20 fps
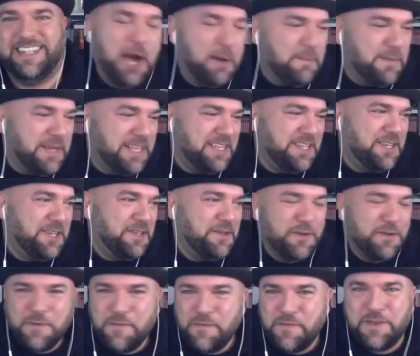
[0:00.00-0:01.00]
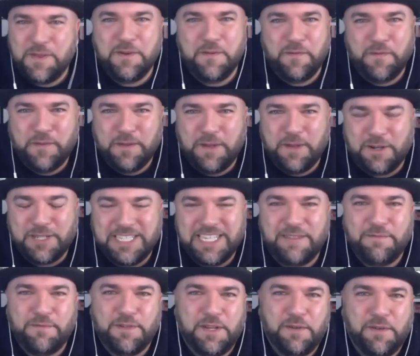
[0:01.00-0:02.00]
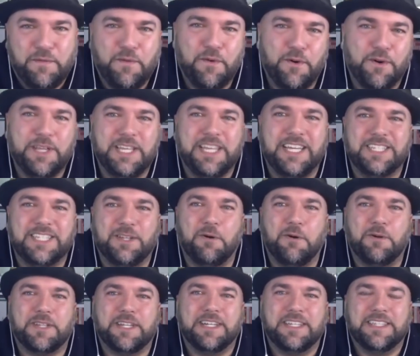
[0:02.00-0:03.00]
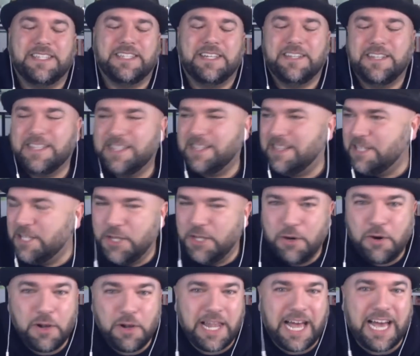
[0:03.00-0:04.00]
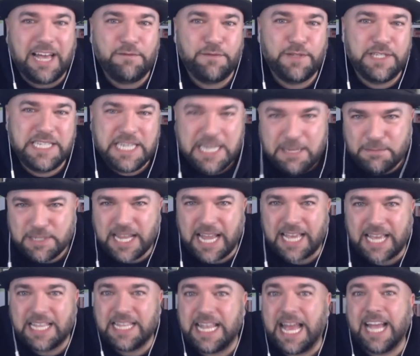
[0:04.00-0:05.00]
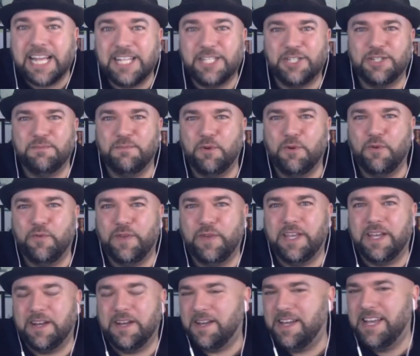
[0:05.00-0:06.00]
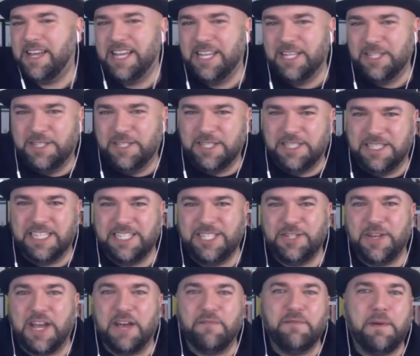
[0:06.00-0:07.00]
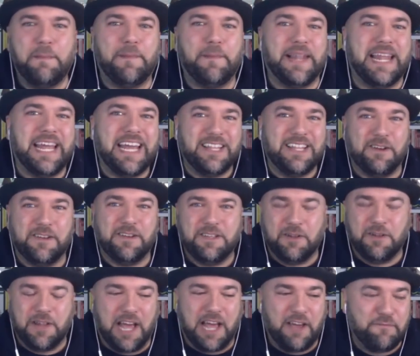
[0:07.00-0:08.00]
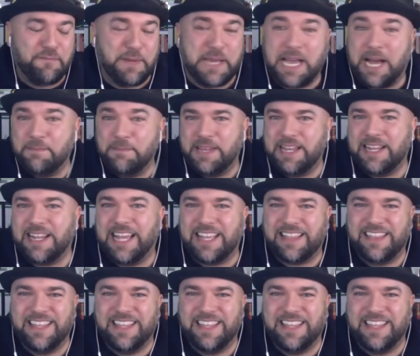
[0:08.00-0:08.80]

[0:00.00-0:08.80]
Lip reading: I mean, you're 74 years old, and your life seems like an action movie. Did you ever plan your life becoming like